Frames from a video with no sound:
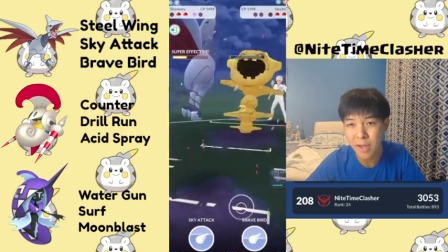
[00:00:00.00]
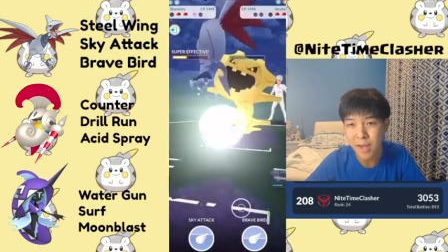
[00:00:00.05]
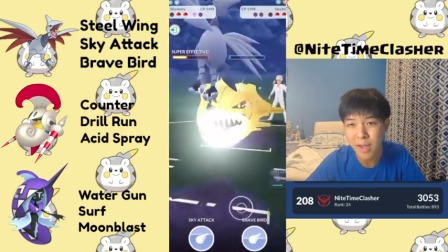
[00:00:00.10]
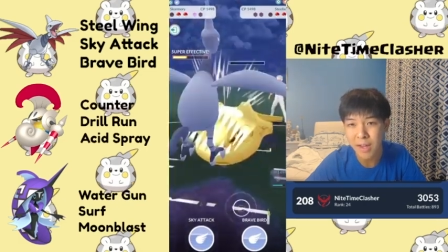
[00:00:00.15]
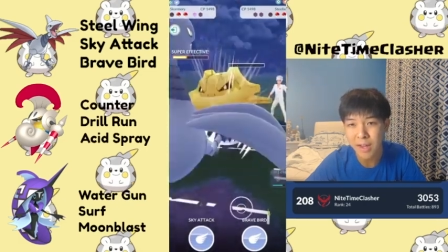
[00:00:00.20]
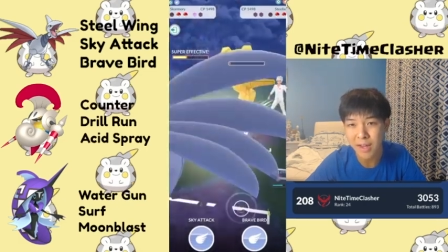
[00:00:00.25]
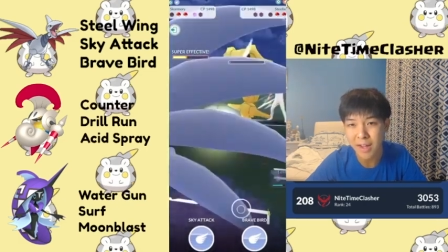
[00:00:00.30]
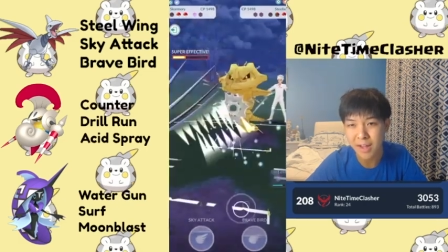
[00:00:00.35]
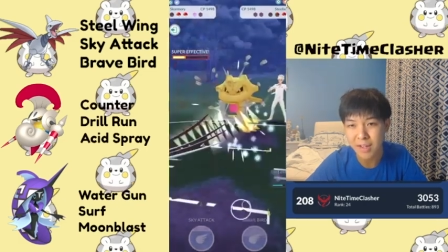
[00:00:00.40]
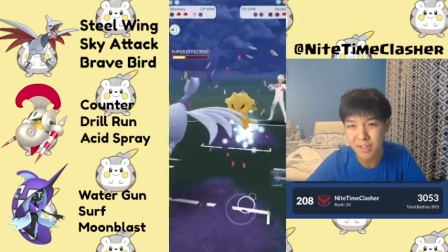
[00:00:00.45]

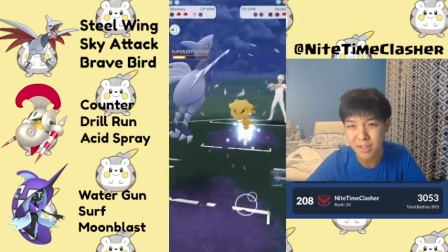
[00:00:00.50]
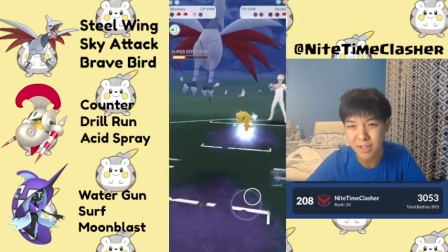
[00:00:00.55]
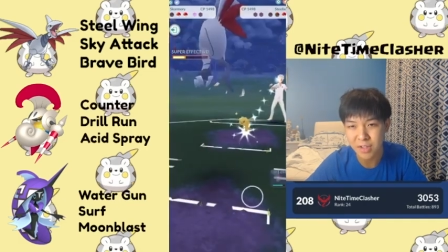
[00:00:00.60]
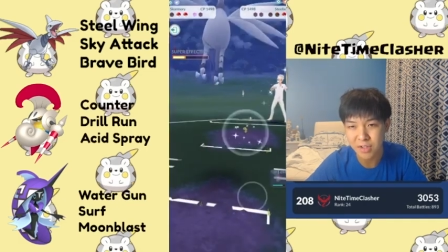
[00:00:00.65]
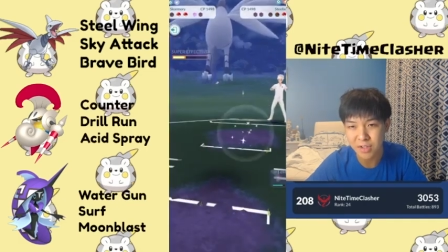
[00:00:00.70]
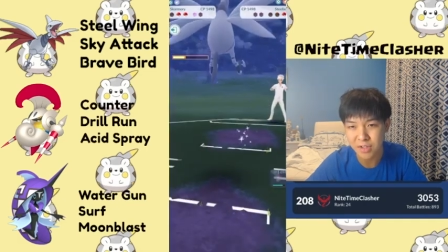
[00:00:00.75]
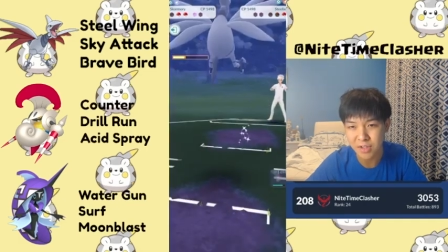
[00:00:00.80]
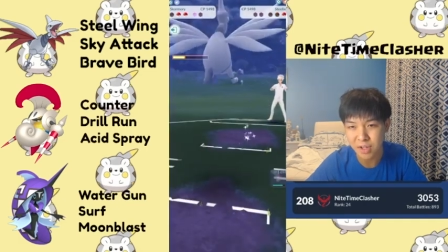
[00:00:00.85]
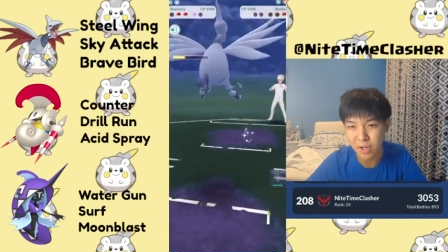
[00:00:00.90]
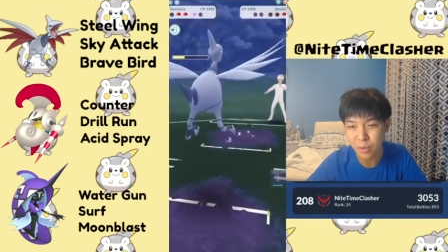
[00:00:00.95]
and gets
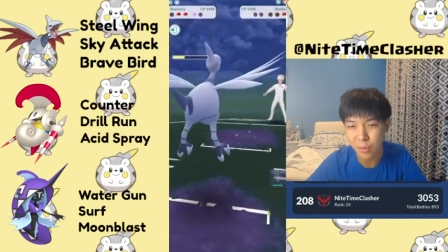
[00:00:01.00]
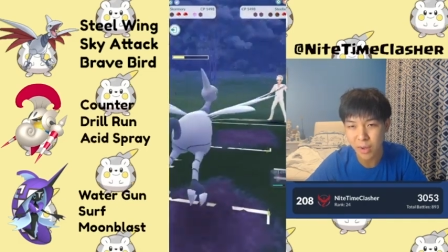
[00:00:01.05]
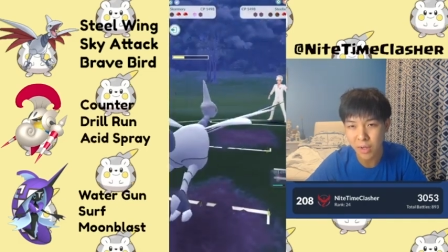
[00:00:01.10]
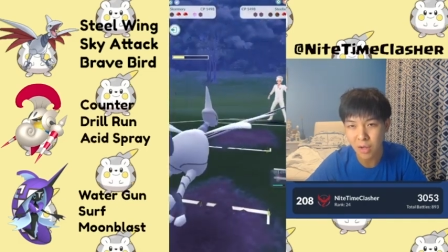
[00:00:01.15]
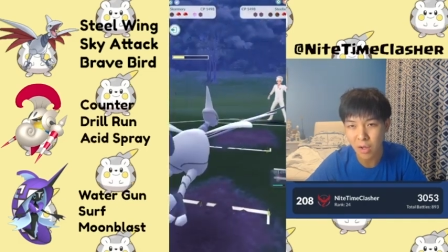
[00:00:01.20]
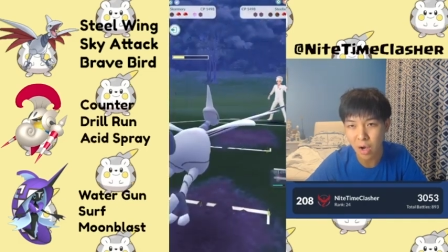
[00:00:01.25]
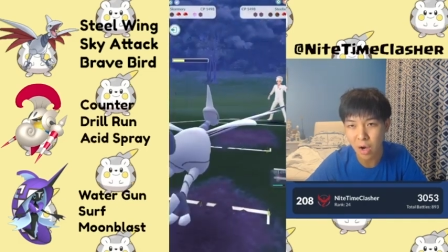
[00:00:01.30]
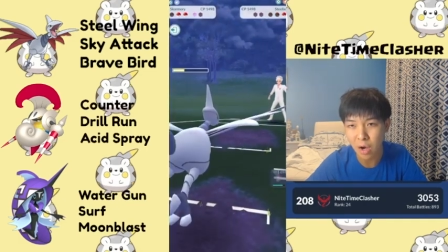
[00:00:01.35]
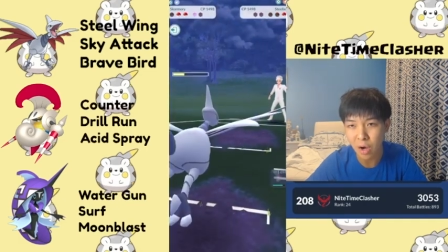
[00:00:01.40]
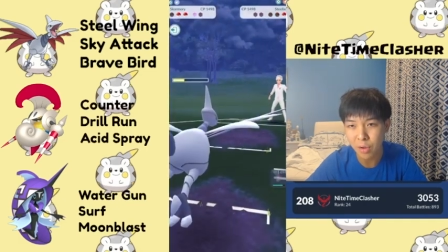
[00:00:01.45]
Steel
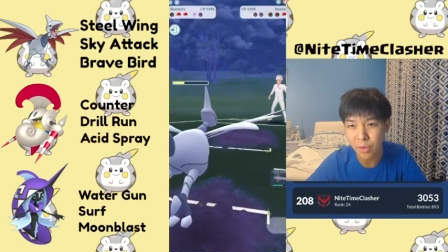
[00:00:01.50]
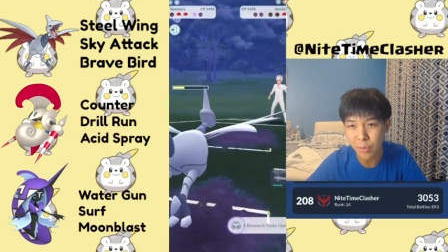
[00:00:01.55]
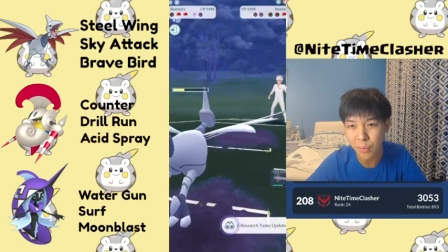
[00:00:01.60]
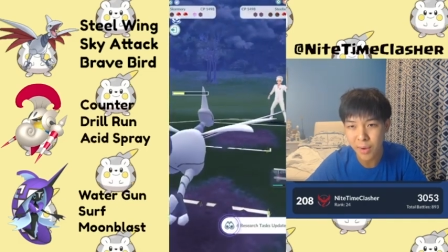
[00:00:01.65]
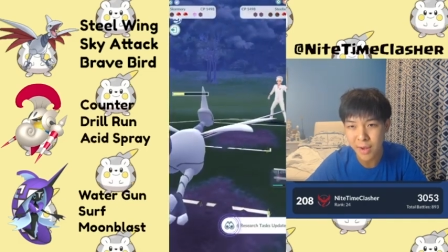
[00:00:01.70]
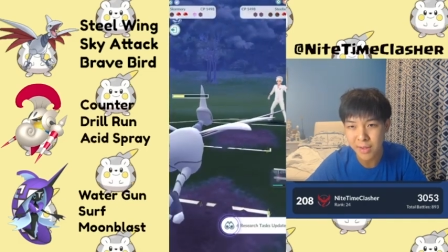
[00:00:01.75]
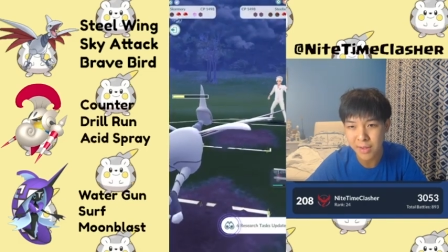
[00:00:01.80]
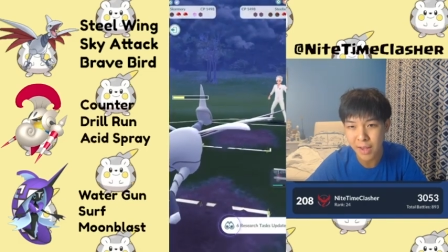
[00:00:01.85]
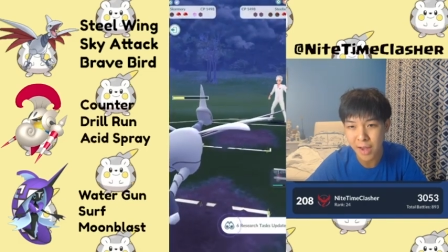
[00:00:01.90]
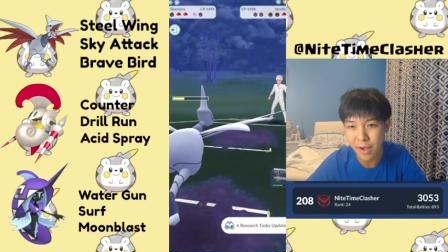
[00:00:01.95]
Winged all the
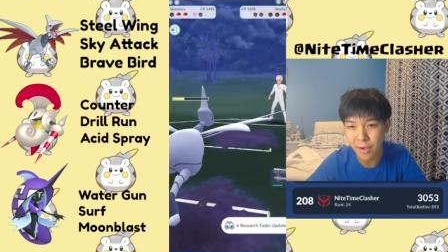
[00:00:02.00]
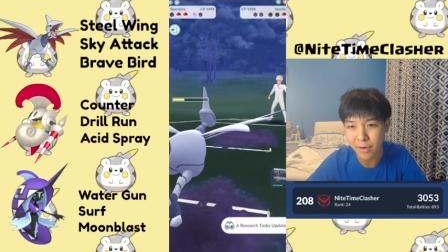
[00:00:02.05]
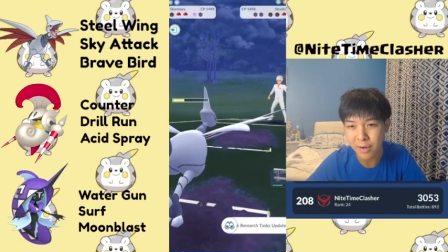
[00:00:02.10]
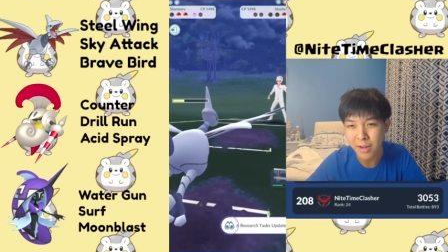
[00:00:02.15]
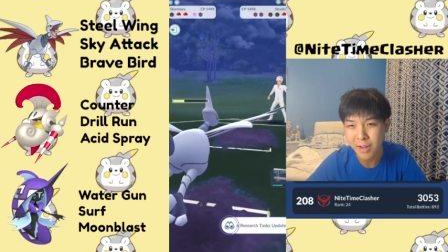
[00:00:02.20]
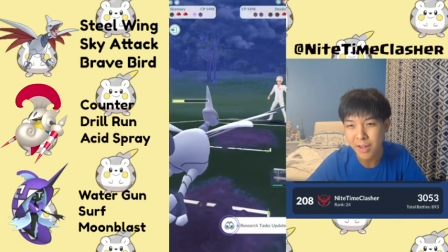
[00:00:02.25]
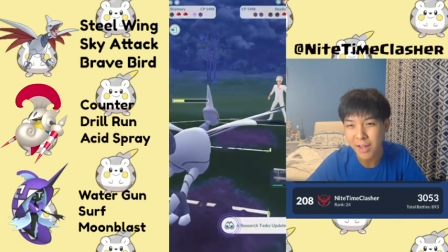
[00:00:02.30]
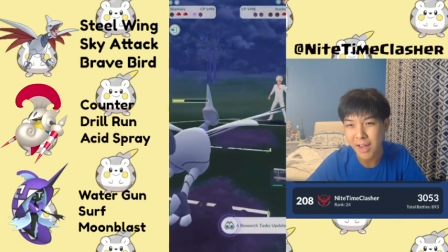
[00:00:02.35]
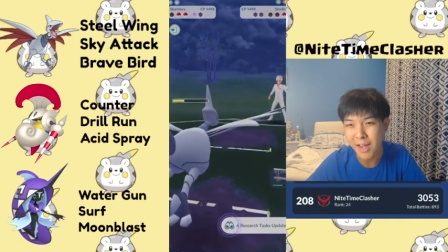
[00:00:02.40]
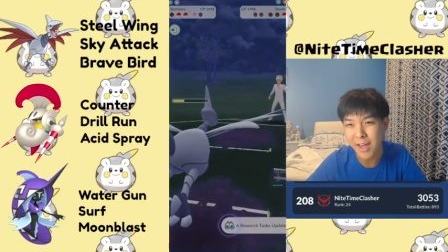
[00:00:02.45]
way down
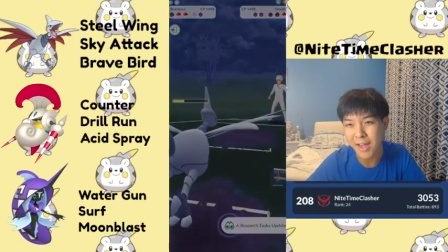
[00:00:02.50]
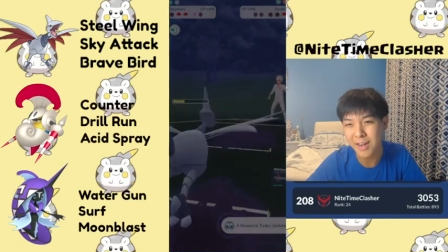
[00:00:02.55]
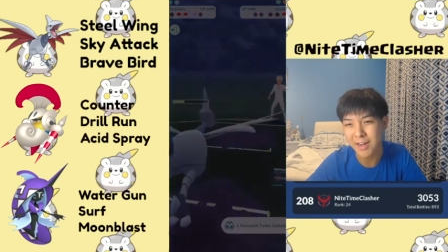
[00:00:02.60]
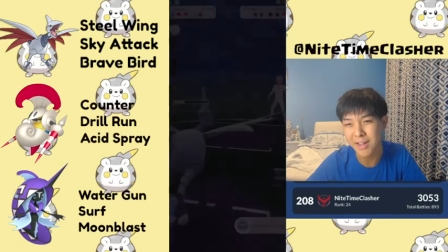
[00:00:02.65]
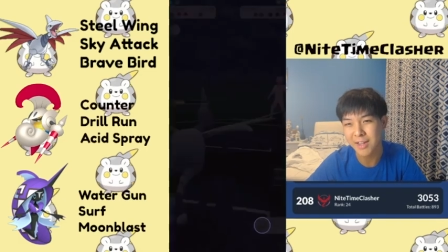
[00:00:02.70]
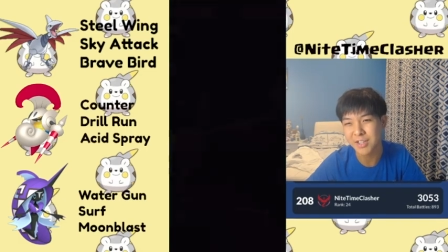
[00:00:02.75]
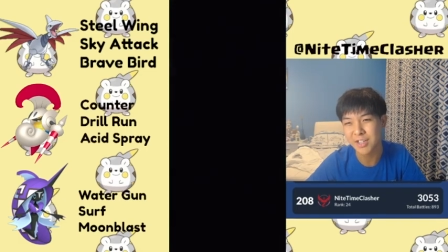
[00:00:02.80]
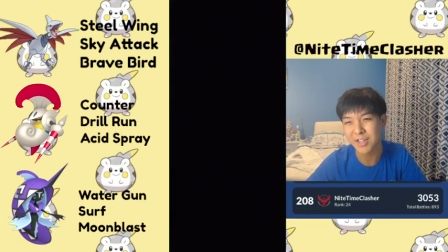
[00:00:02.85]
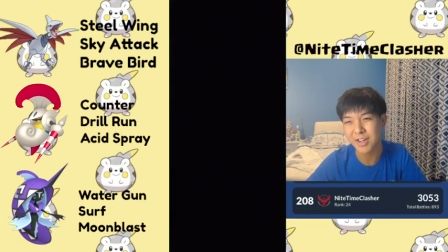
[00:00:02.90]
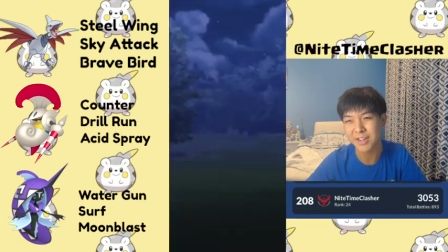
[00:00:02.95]
and
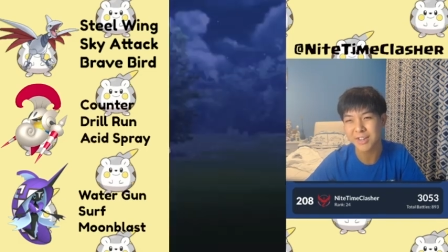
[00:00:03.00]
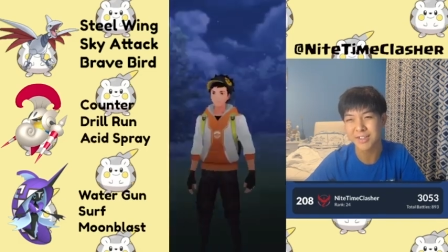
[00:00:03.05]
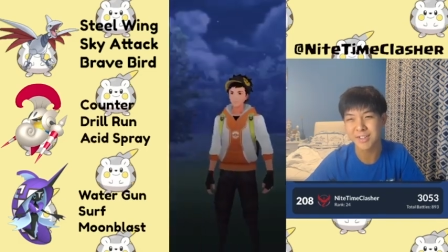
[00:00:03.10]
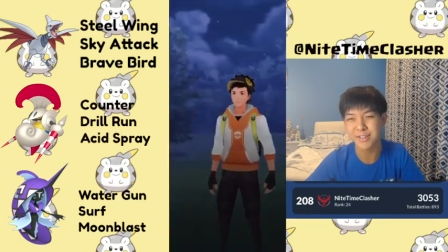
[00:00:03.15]
just